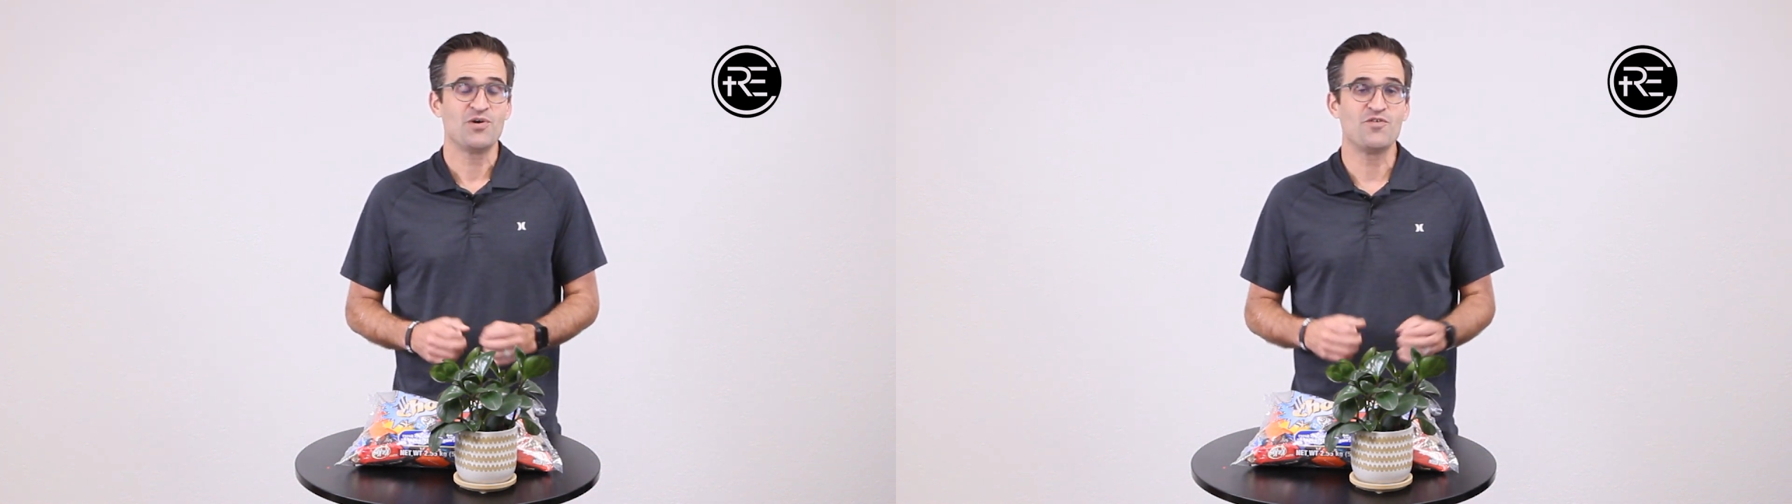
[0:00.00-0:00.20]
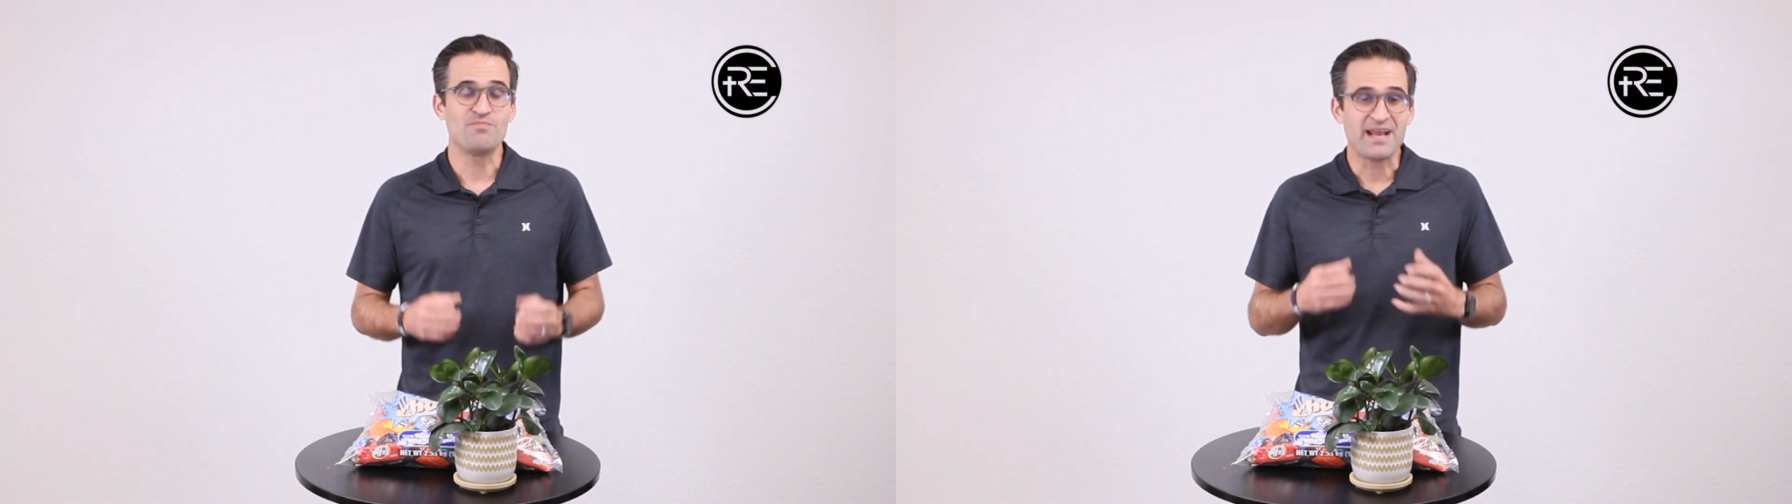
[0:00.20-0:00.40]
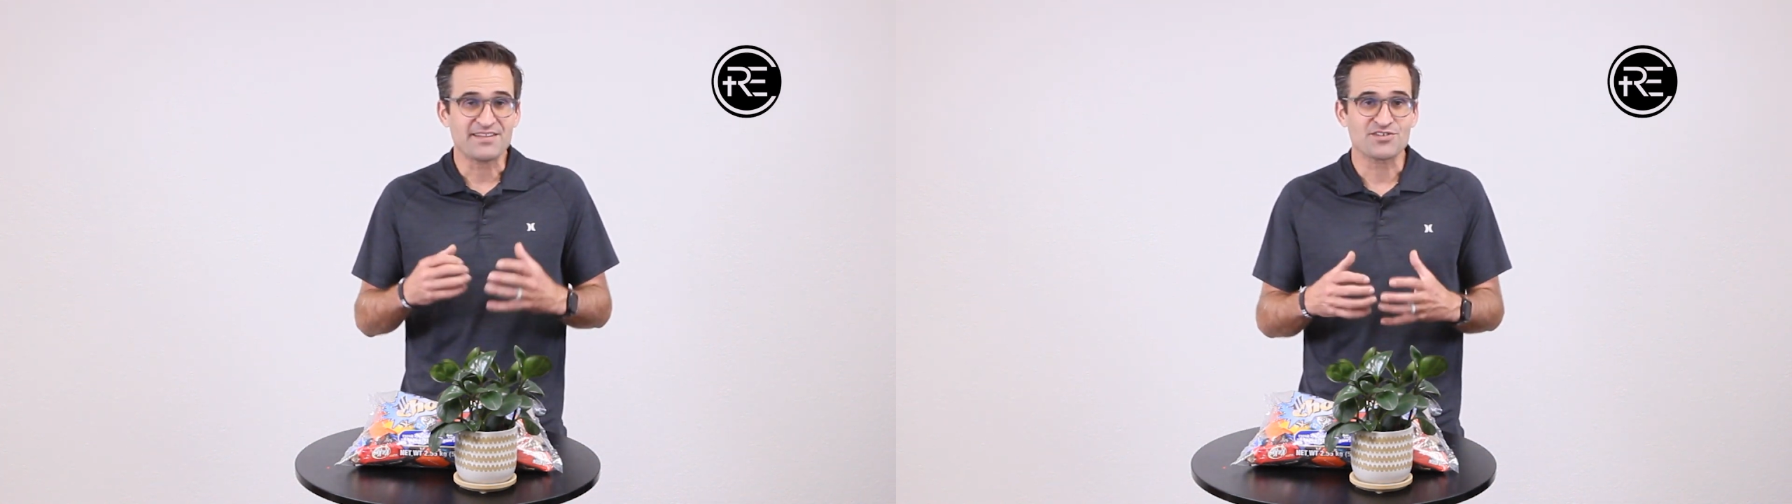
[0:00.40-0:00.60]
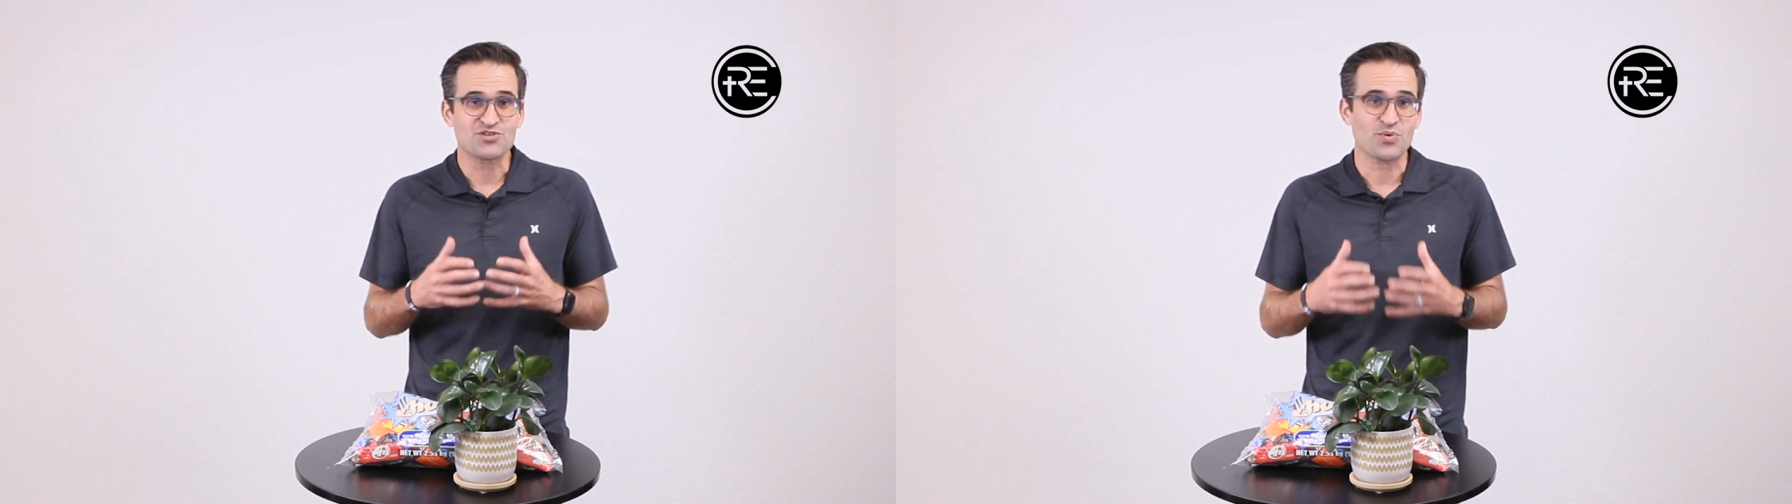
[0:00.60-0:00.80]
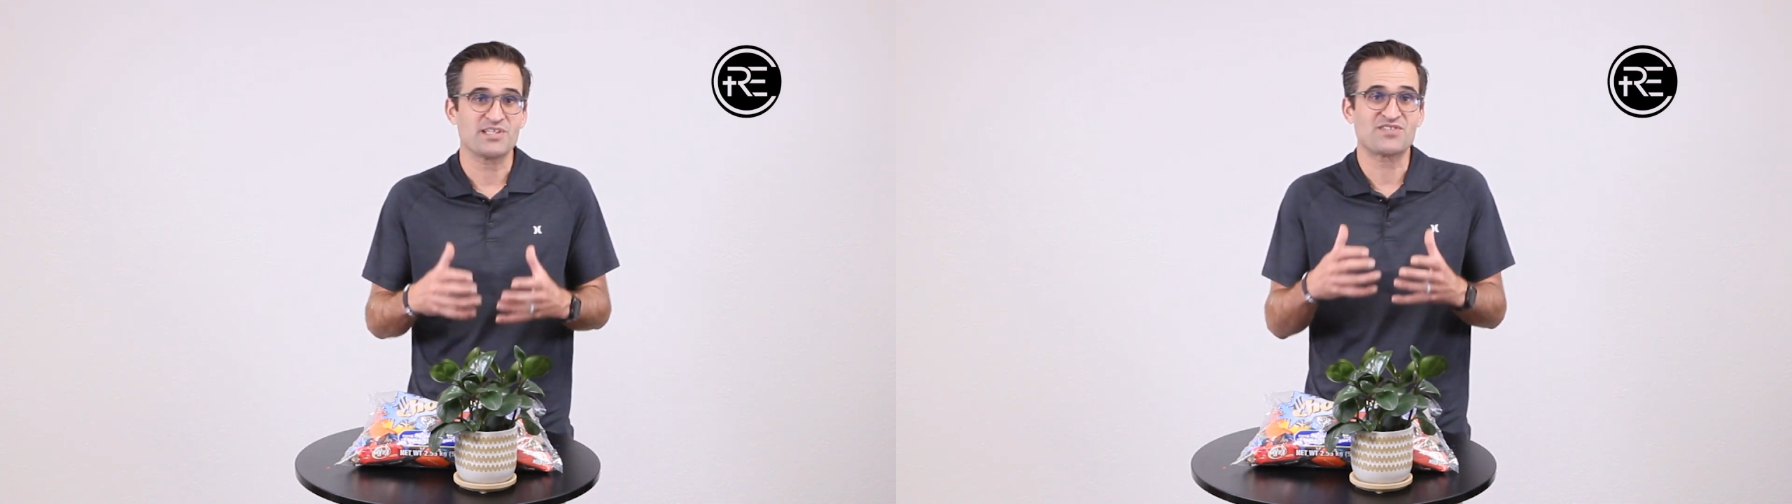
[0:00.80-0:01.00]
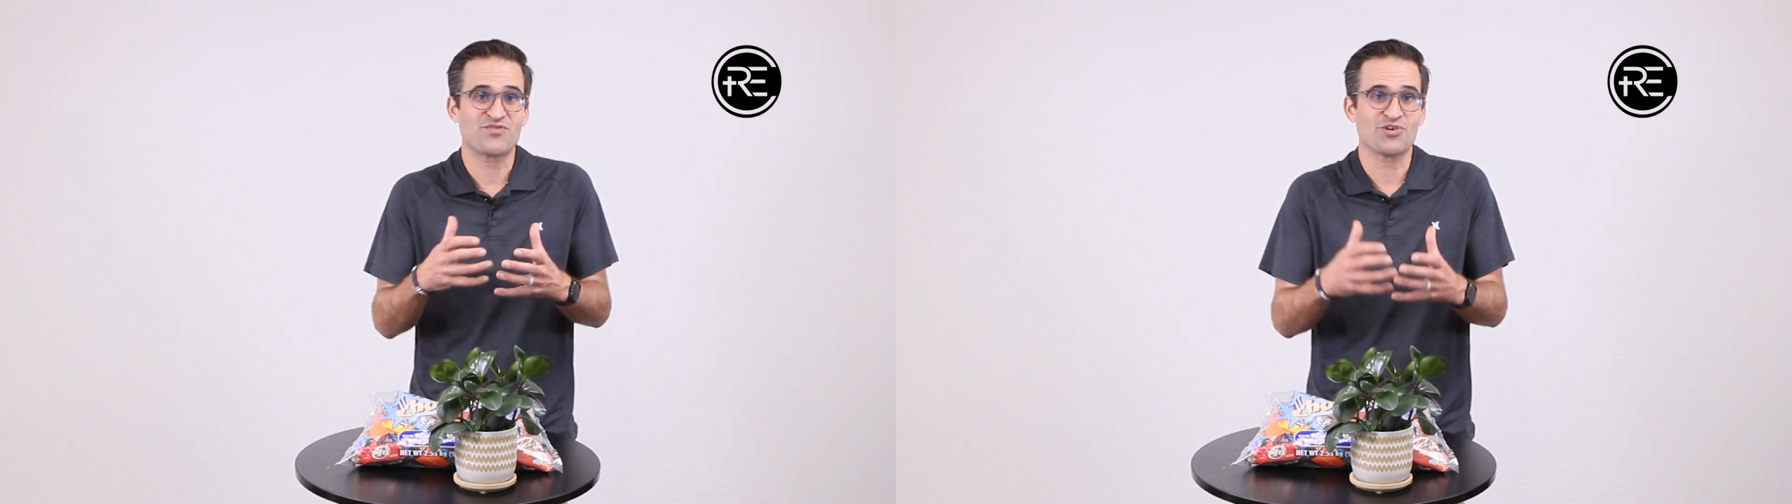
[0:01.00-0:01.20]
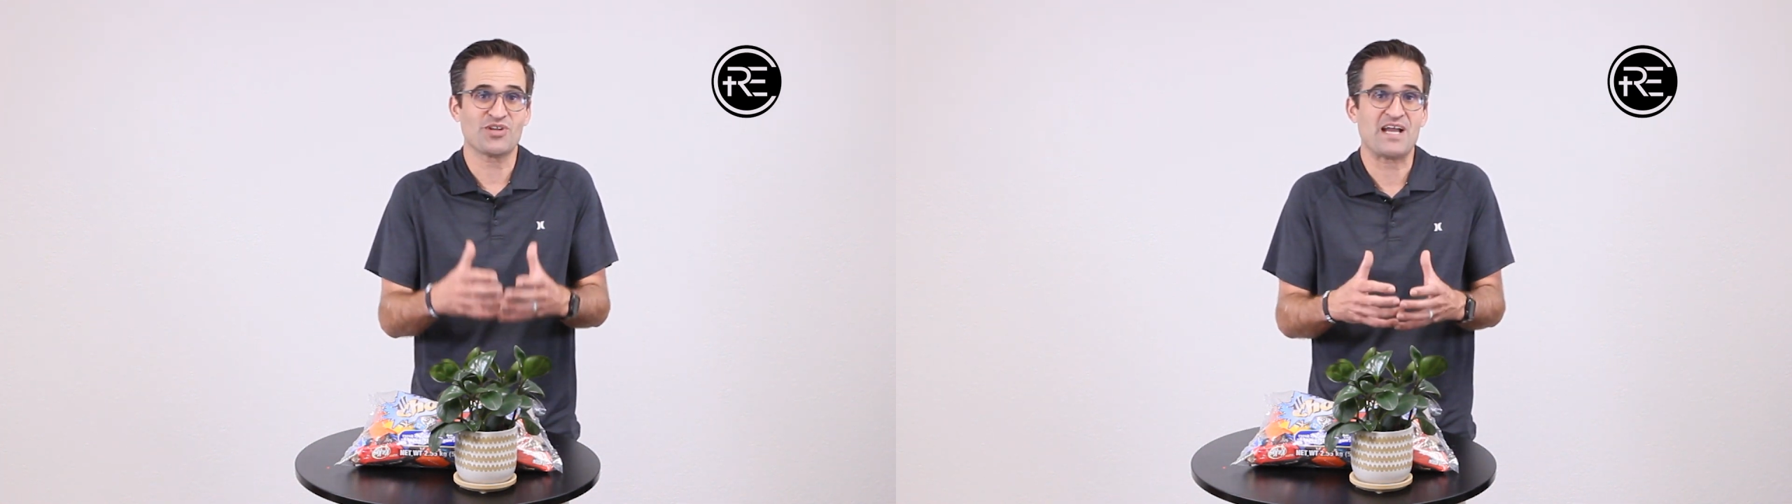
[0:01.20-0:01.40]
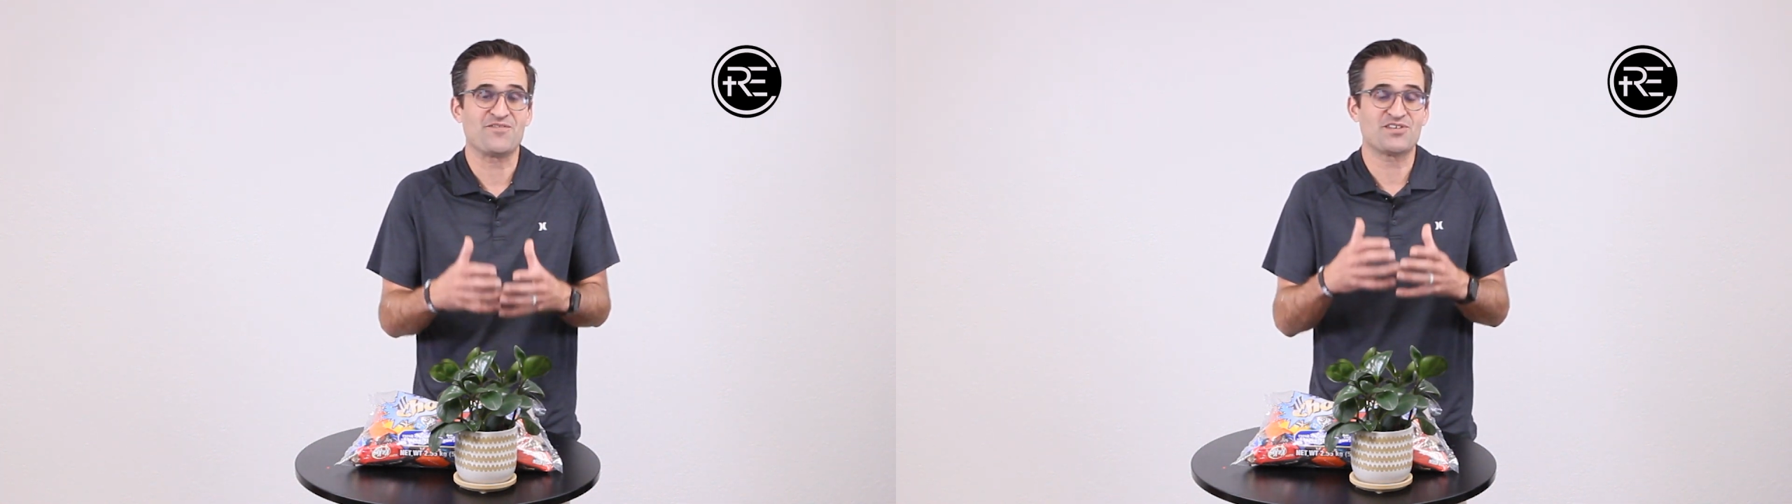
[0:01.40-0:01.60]
who make the choice for
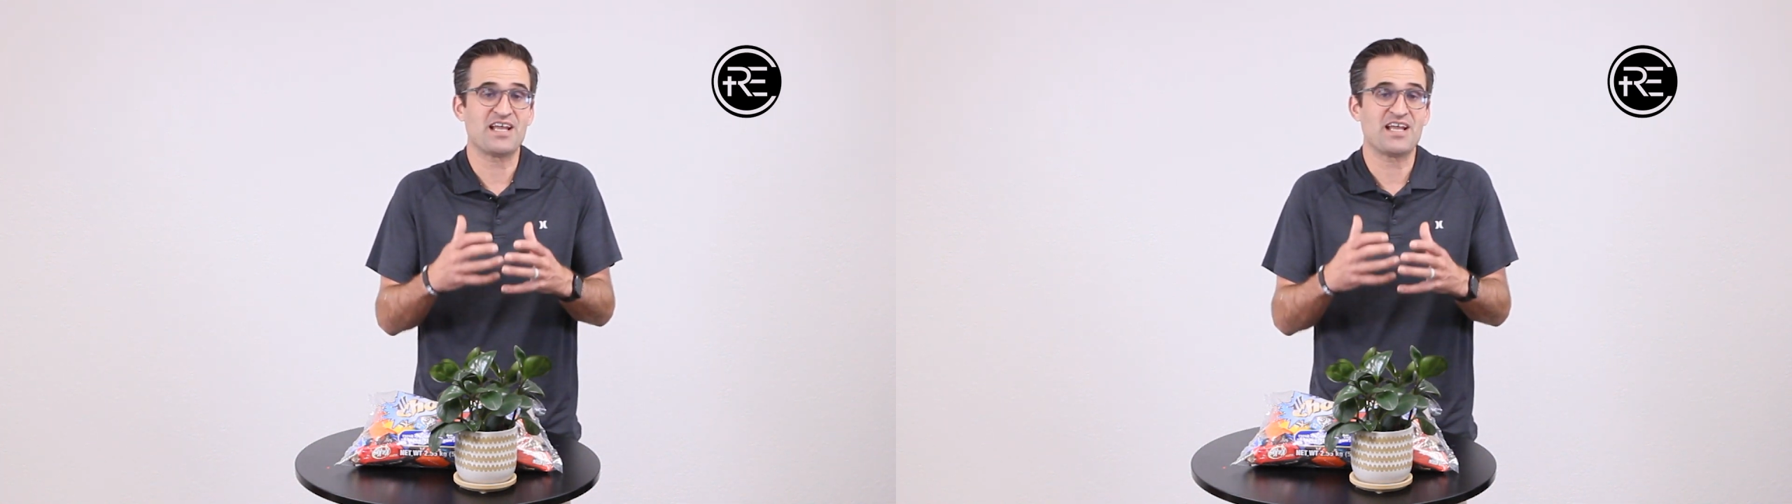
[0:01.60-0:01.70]
life,